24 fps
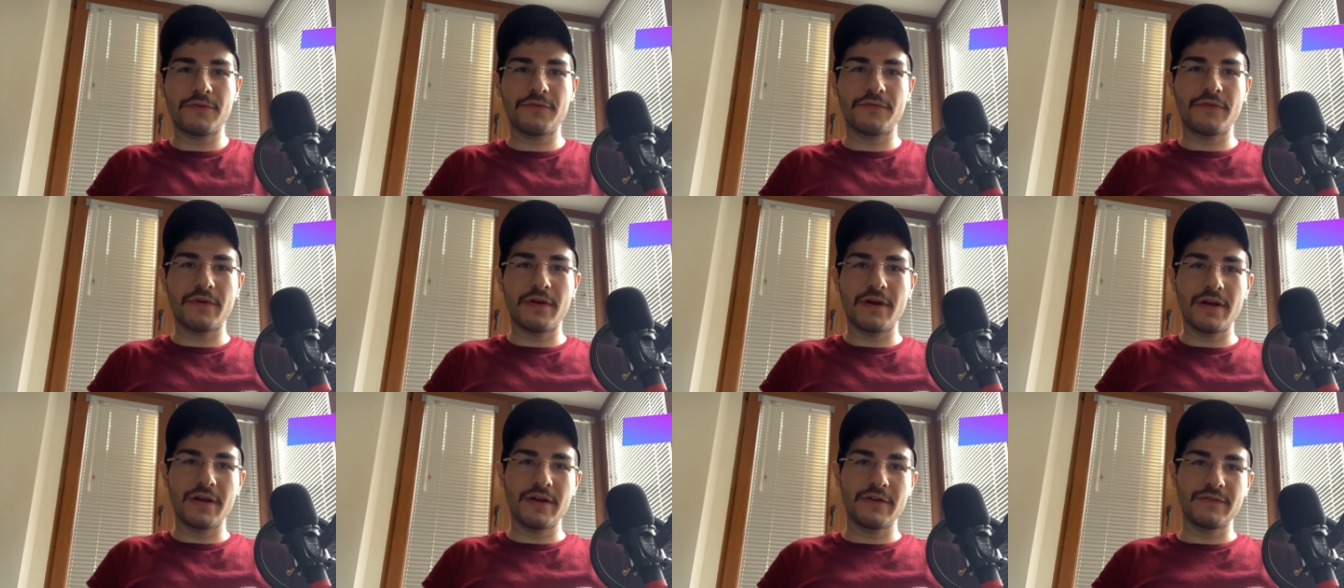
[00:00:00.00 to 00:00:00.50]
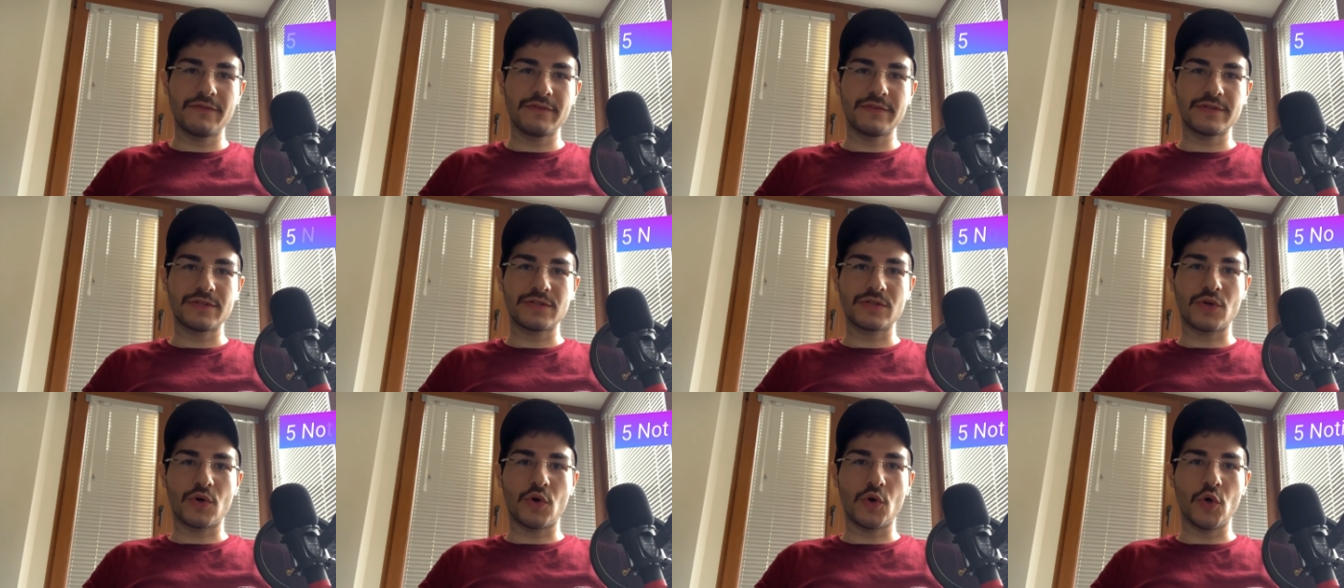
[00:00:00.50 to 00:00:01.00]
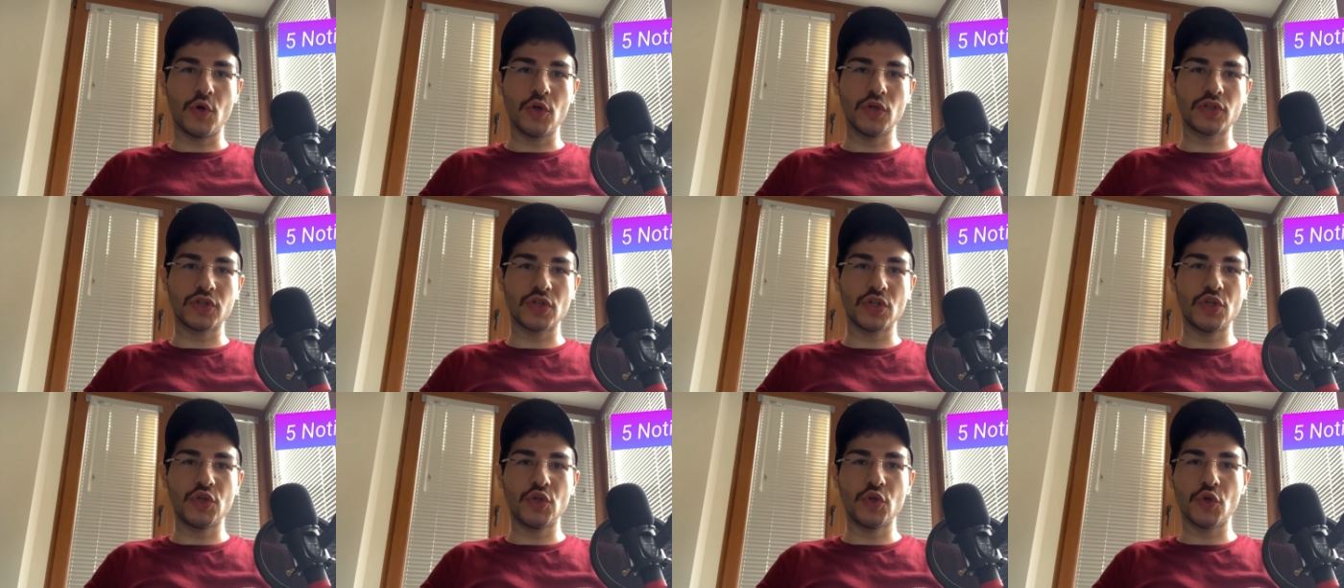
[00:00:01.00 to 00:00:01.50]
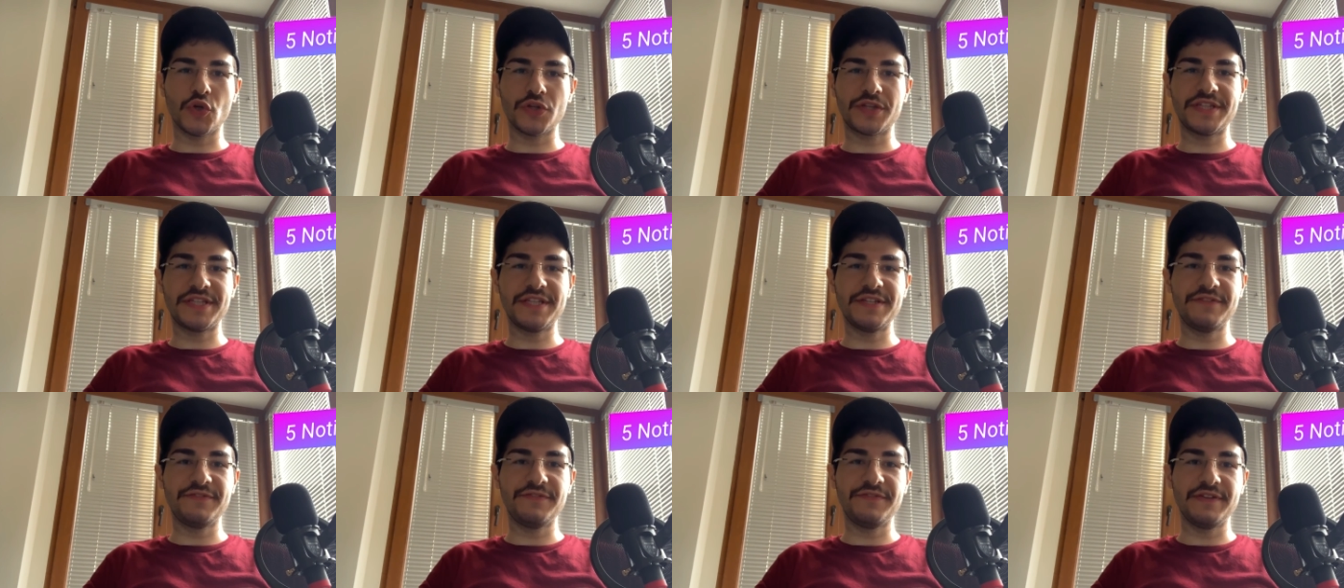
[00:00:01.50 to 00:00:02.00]
five is called
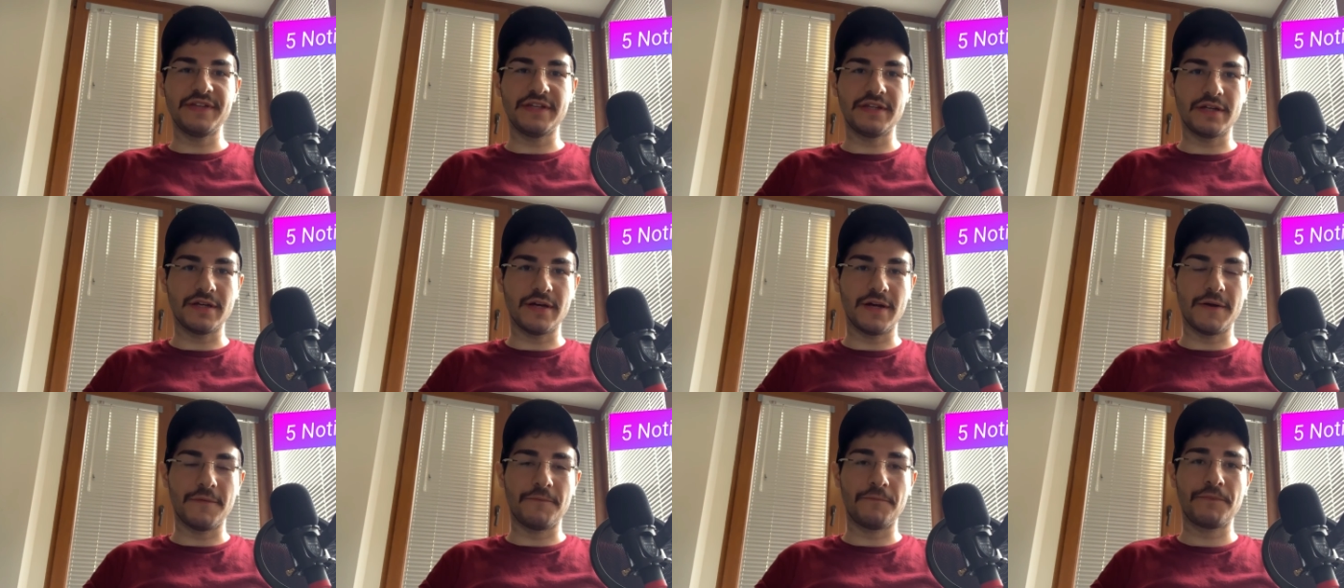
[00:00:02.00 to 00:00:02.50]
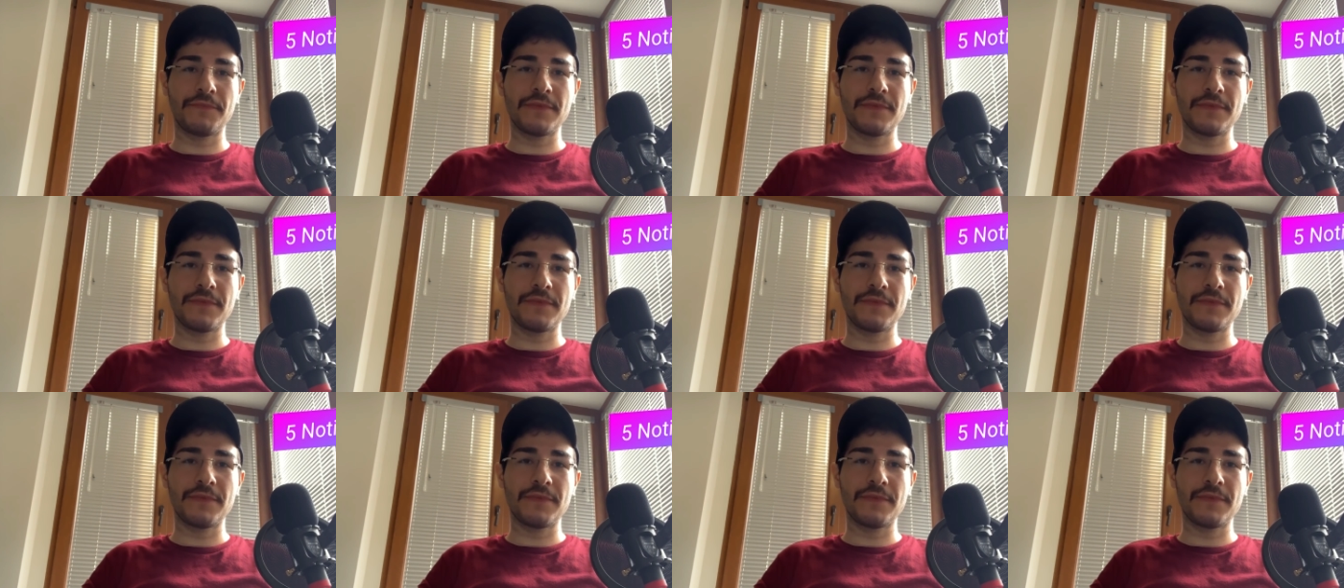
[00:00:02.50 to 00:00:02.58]
Notifica.